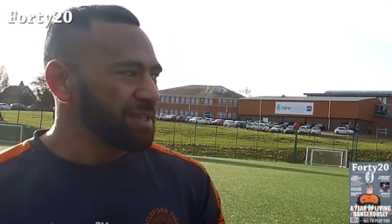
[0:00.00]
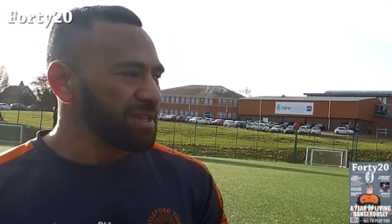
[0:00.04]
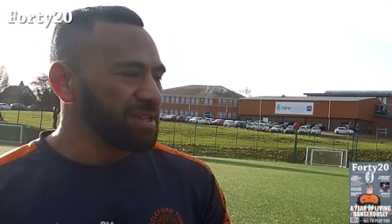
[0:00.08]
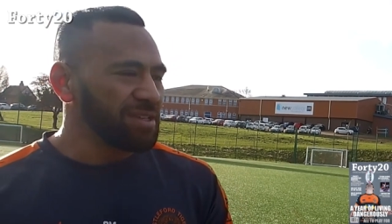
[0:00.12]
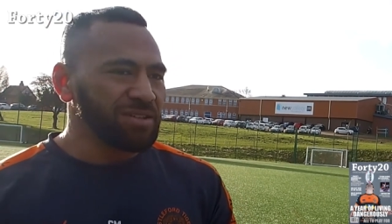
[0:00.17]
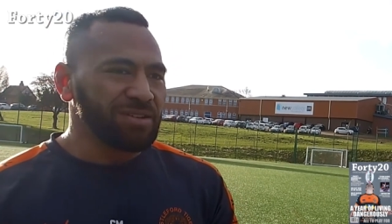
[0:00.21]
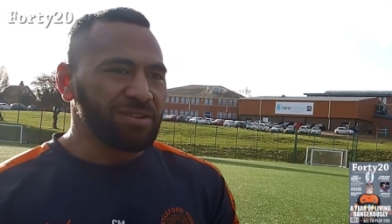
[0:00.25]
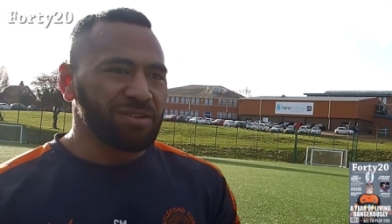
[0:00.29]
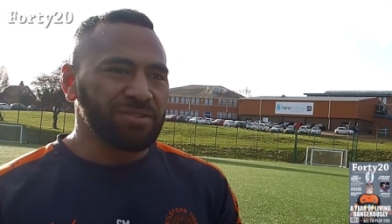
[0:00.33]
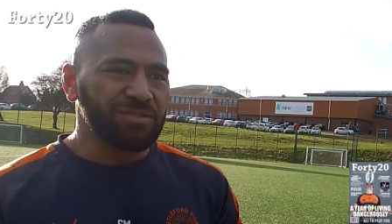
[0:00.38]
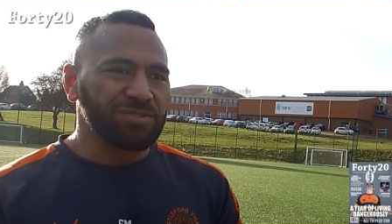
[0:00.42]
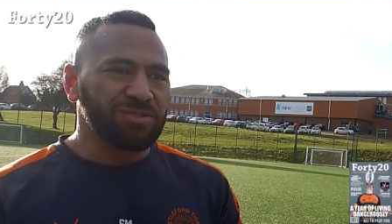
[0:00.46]

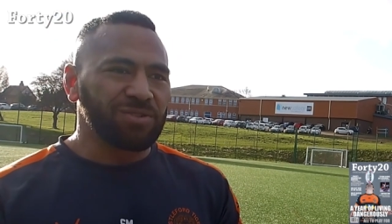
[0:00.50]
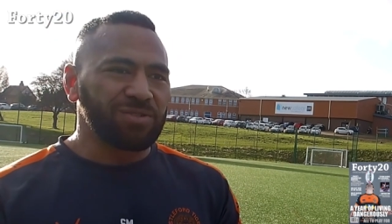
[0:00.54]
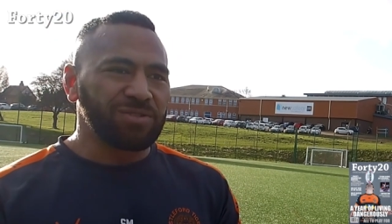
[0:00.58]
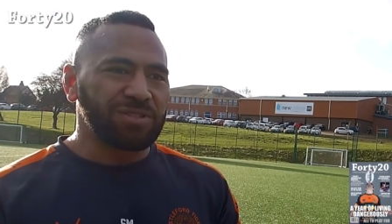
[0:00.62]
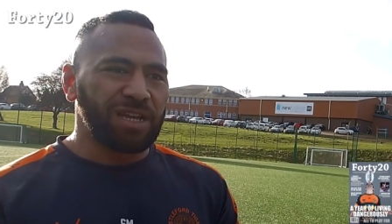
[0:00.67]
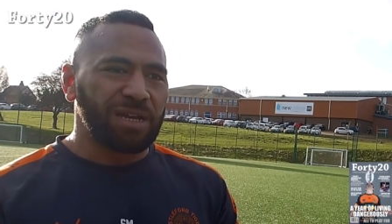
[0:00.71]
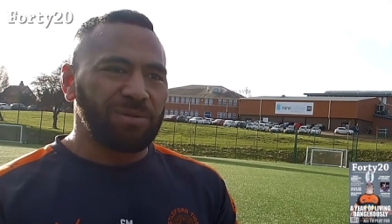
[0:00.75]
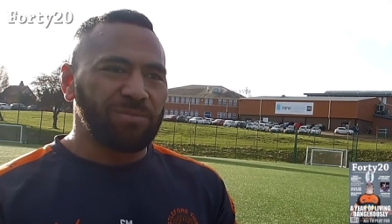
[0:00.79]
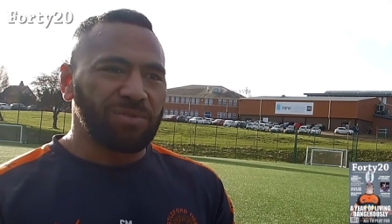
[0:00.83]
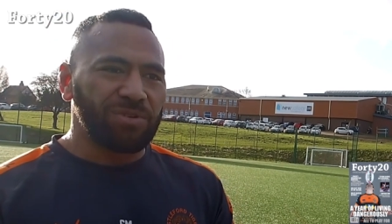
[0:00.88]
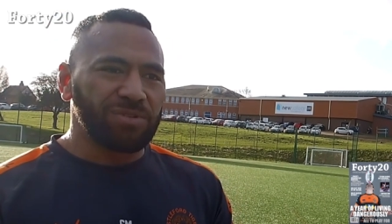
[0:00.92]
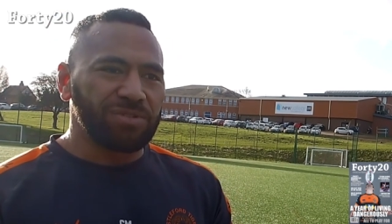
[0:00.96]
you know, it's all
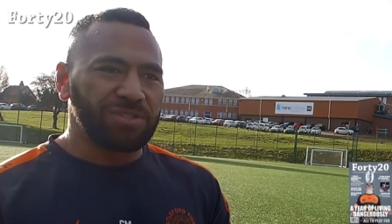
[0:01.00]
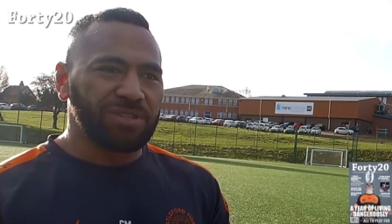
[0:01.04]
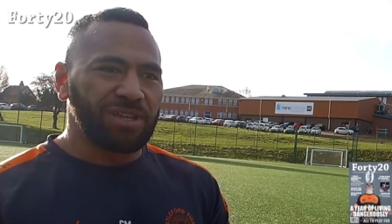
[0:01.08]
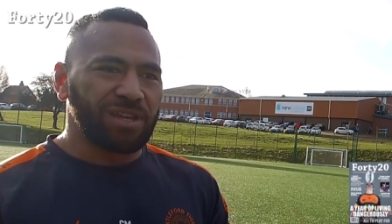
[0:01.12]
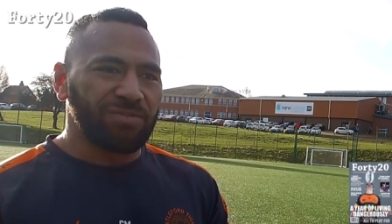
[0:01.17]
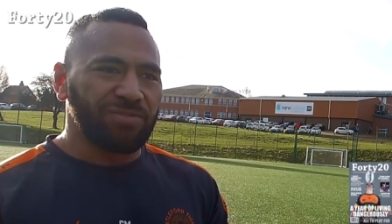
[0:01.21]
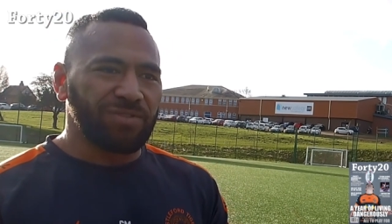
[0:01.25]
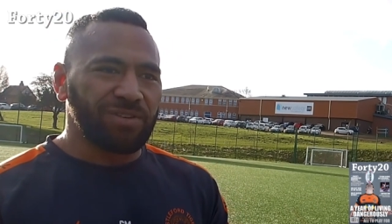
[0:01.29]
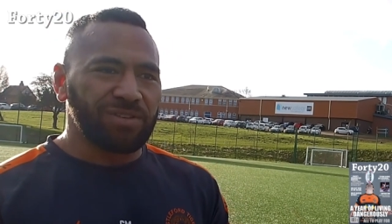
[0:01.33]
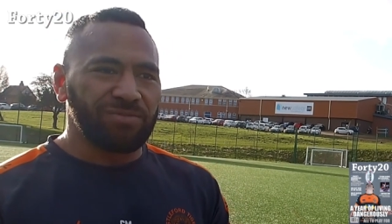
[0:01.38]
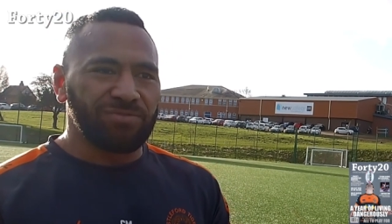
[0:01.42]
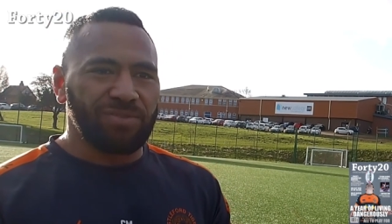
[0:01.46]
Samoa
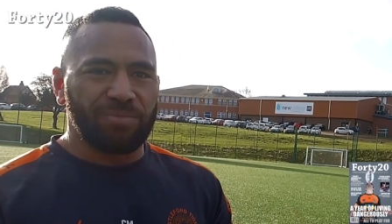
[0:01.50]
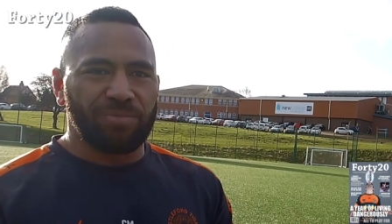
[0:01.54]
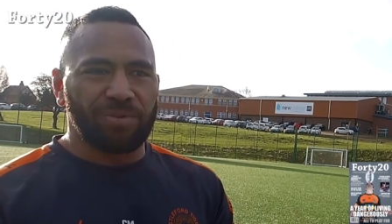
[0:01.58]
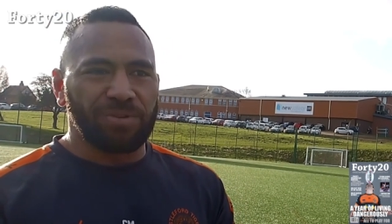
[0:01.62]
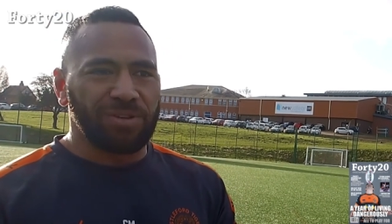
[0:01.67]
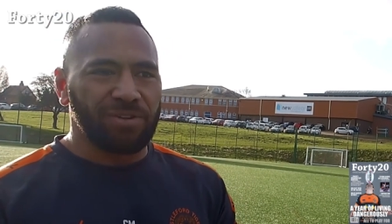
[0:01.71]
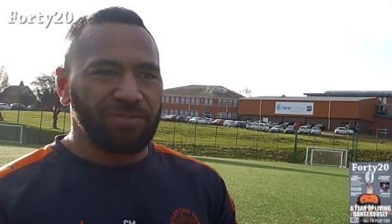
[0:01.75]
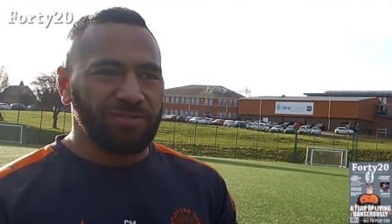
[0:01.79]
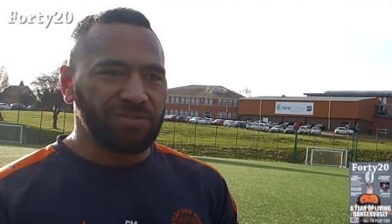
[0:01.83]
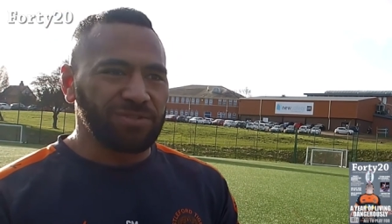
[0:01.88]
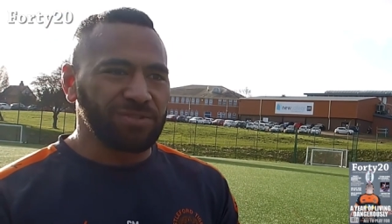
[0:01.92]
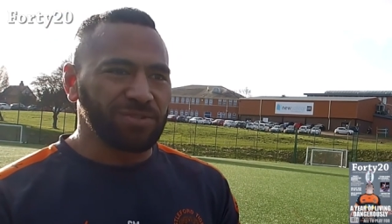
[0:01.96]
stuff and rub it
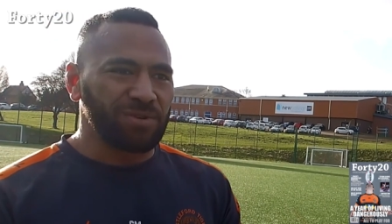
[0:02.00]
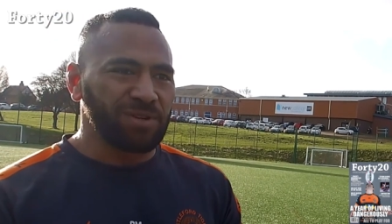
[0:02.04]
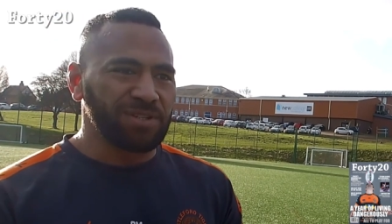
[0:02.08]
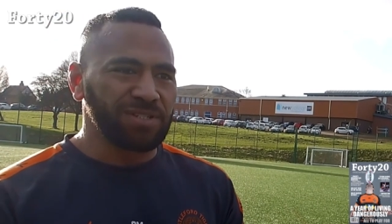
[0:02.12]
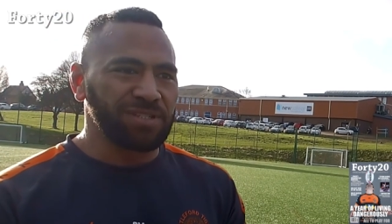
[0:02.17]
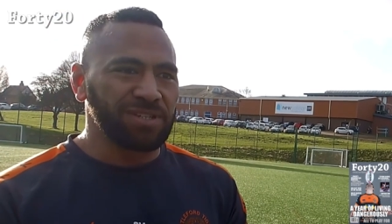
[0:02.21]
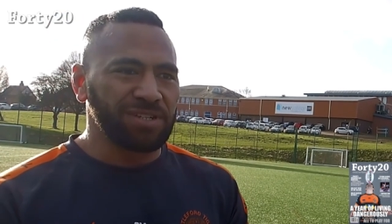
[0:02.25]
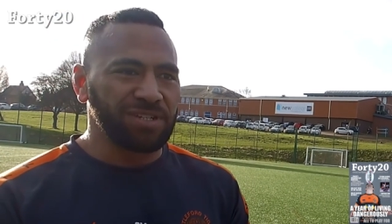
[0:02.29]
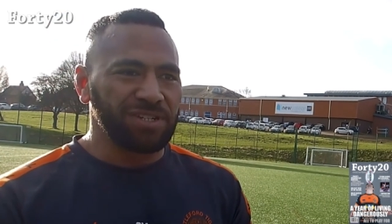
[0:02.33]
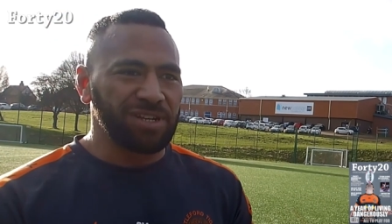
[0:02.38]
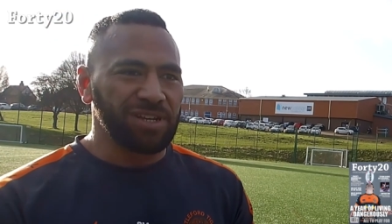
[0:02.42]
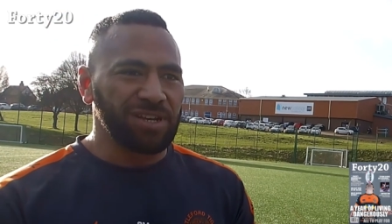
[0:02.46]
off onto us
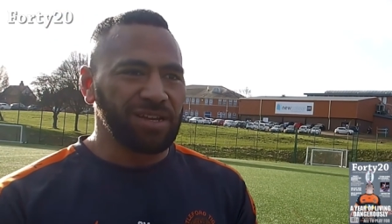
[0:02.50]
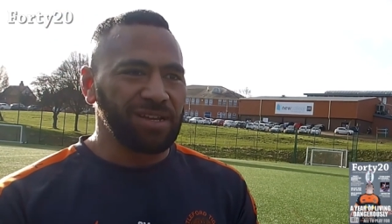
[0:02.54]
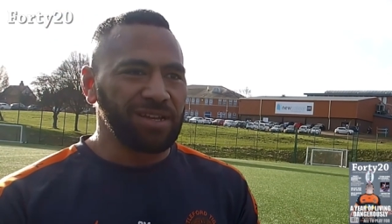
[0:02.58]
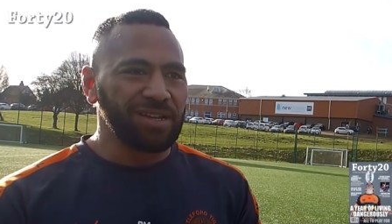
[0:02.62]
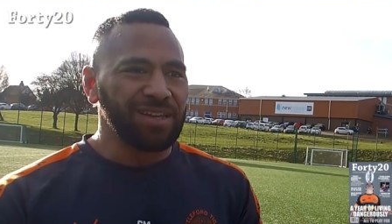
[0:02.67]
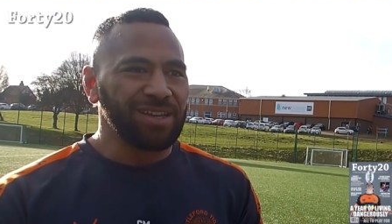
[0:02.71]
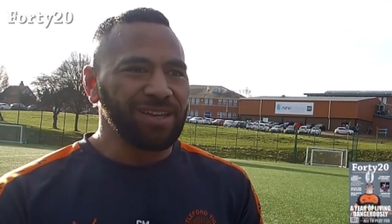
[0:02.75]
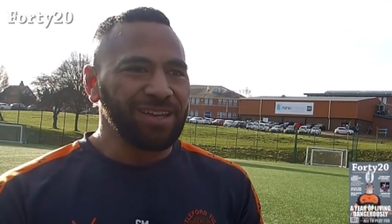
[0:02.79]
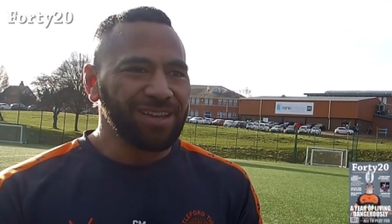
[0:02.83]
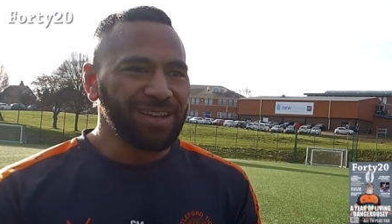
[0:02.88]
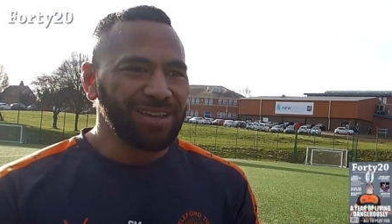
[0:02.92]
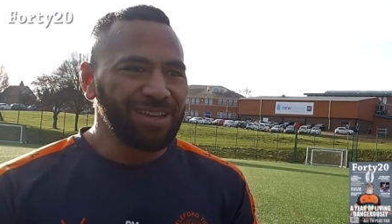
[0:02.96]
this year.
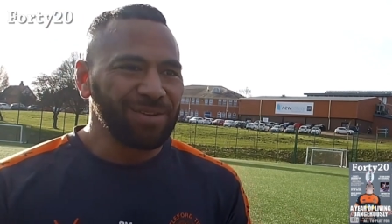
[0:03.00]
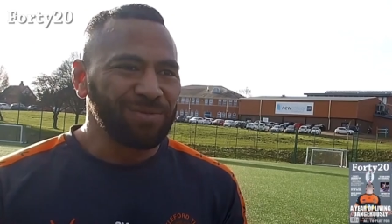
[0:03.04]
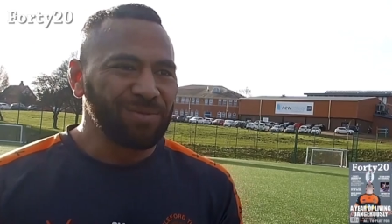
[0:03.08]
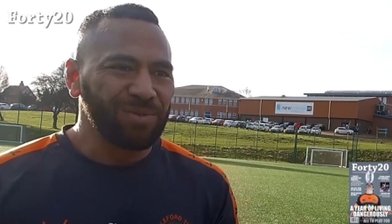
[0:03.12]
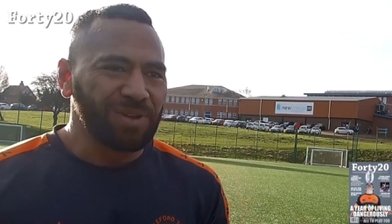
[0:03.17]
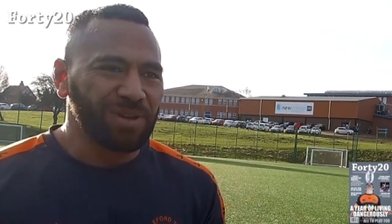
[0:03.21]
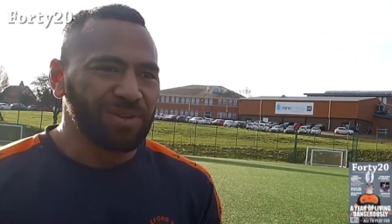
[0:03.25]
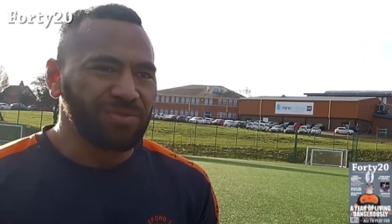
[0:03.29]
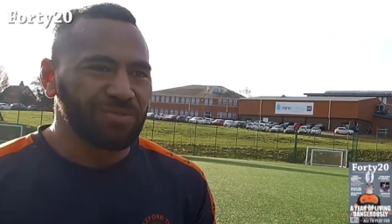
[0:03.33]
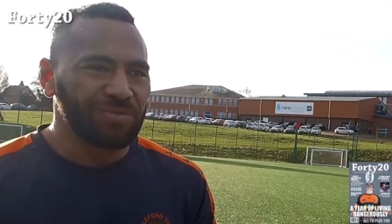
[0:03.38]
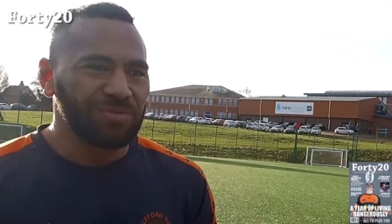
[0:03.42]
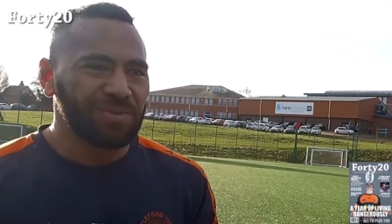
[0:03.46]
We'll
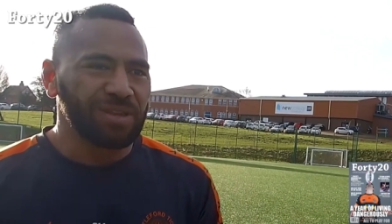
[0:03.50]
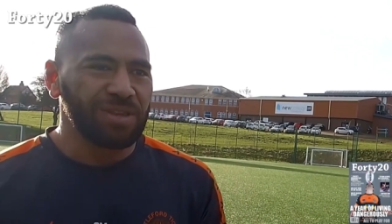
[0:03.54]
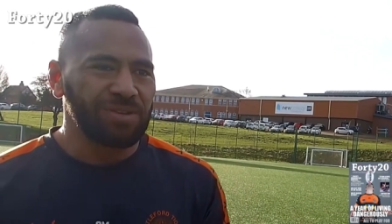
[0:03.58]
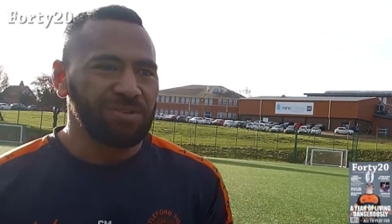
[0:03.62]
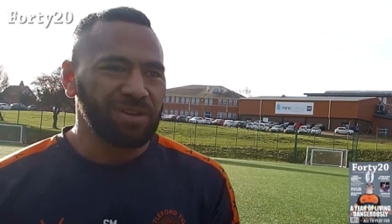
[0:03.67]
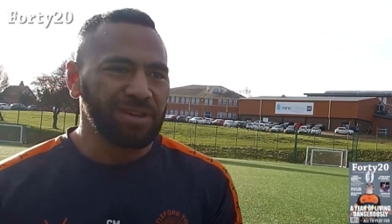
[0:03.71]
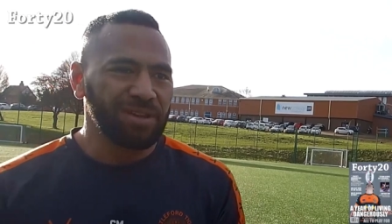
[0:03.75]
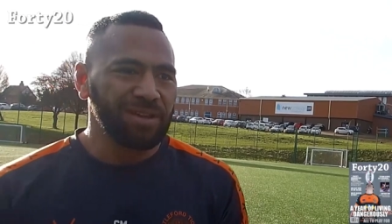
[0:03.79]
go from there,